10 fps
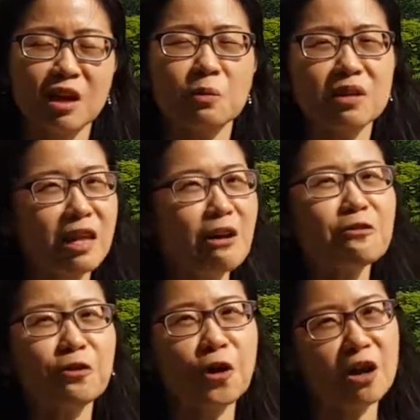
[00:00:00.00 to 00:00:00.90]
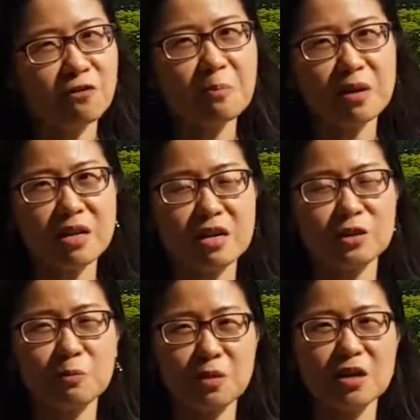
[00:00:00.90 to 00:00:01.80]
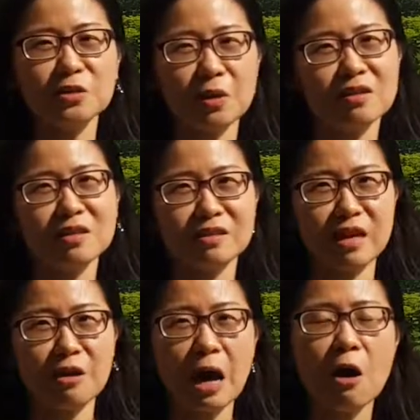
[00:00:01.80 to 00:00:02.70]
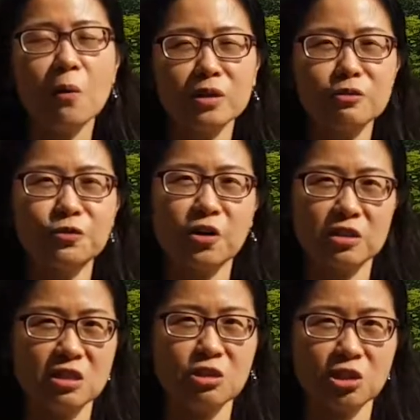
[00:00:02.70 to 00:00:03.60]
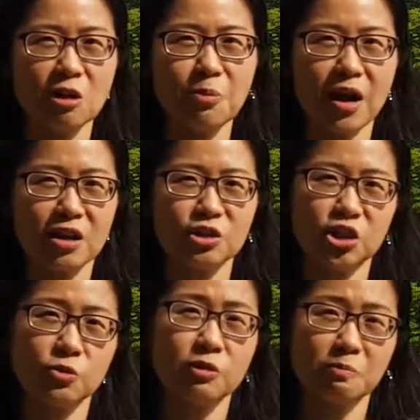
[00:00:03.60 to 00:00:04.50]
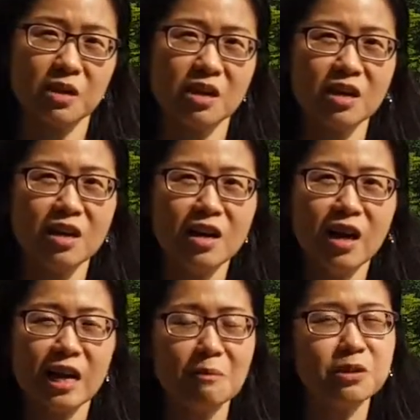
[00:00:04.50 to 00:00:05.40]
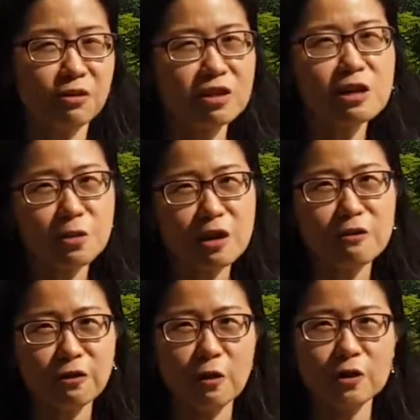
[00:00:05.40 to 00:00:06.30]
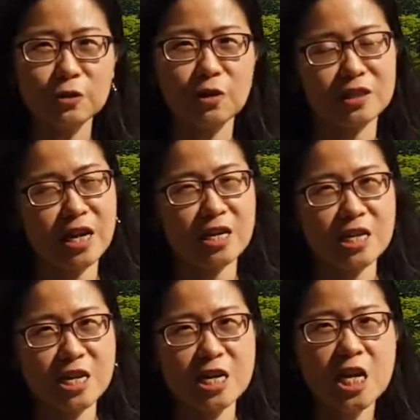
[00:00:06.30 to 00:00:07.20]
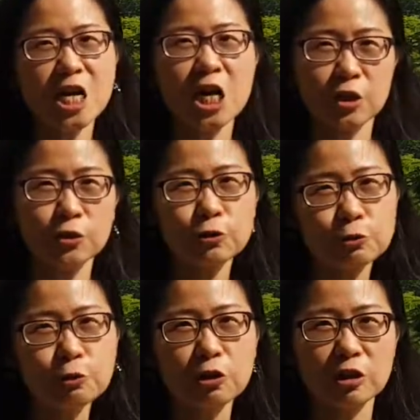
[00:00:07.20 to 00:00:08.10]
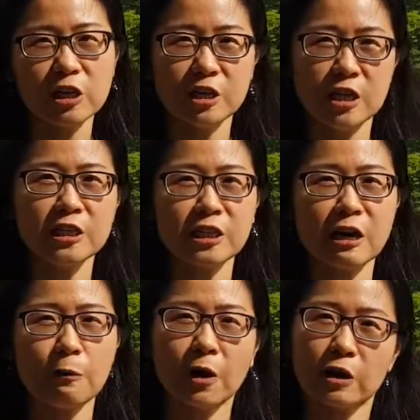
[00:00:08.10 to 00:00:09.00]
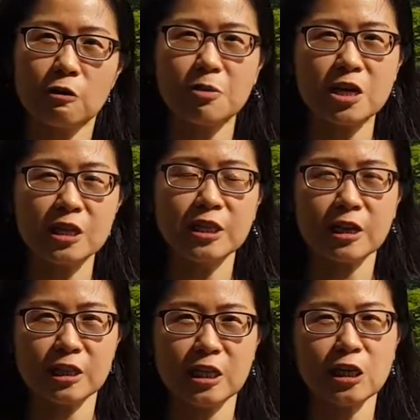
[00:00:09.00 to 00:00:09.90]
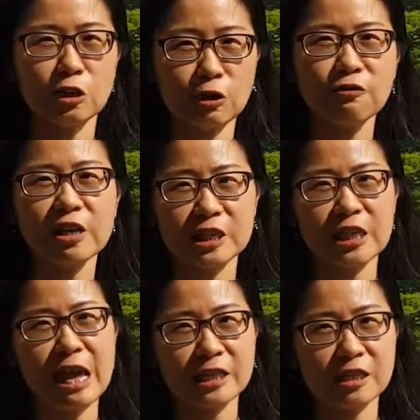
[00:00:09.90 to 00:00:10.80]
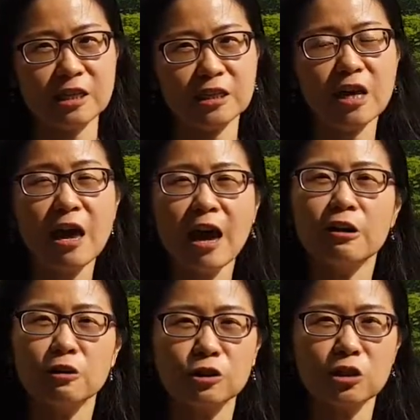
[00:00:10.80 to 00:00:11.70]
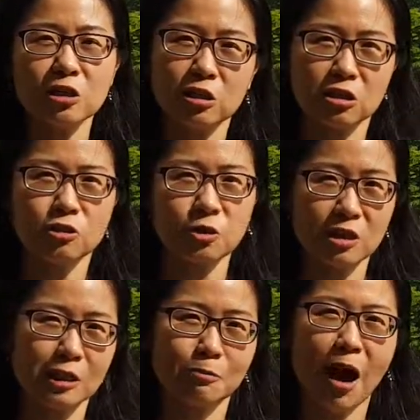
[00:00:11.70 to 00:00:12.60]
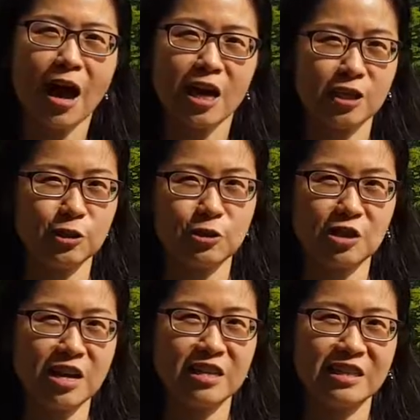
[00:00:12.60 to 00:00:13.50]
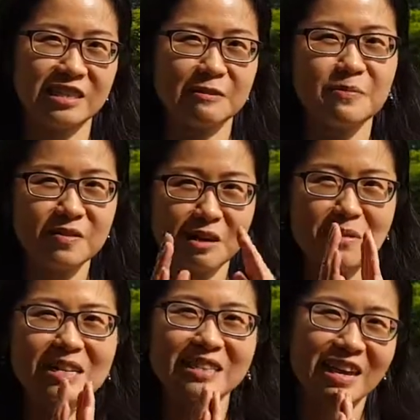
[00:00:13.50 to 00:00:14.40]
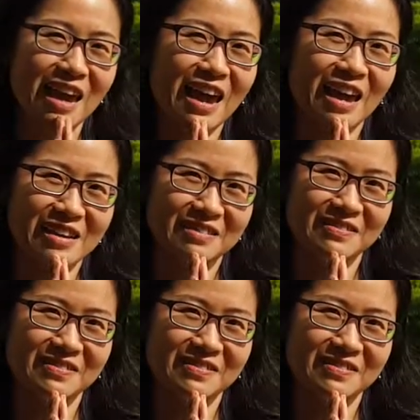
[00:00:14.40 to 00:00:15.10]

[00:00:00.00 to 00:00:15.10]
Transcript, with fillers: I would love for everybody to begin to understand how wonderful a teacher Prakashji would be and I'm definitely looking forward to attending his school in India where he'll be conducting a lot of his classes and also continue to inspire his students. Namaste!